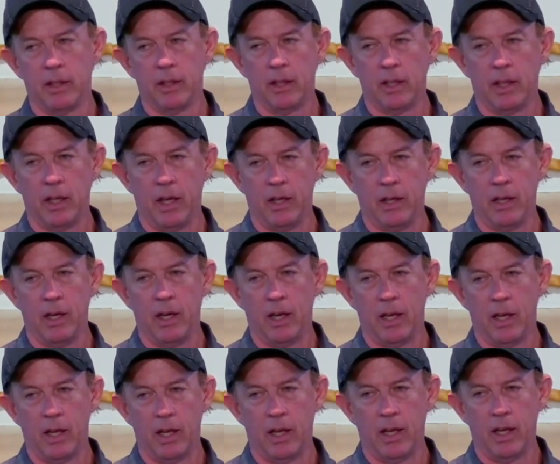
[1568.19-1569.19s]
And,
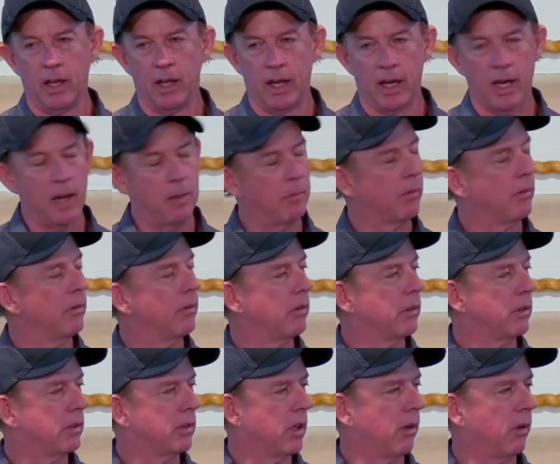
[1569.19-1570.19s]
and I'm
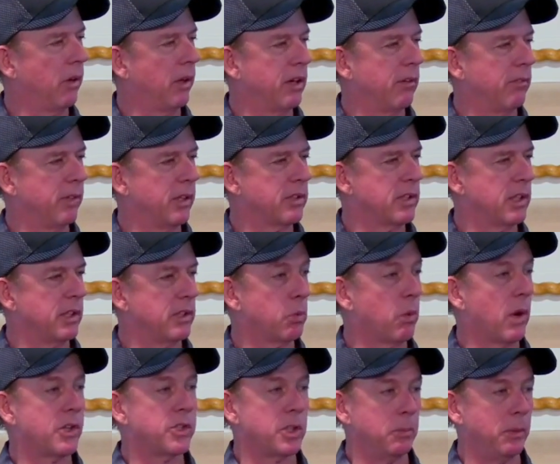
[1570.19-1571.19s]
totally convinced that he's
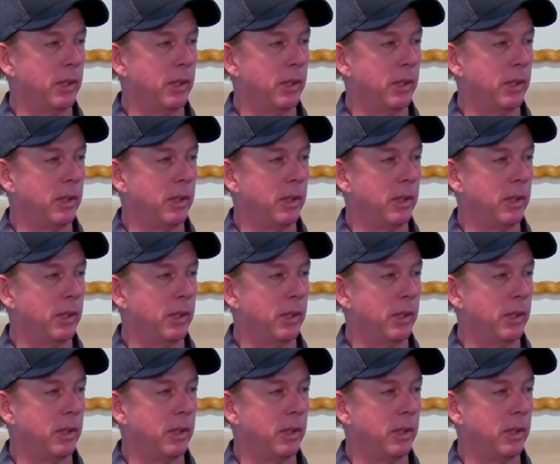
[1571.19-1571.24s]
watching me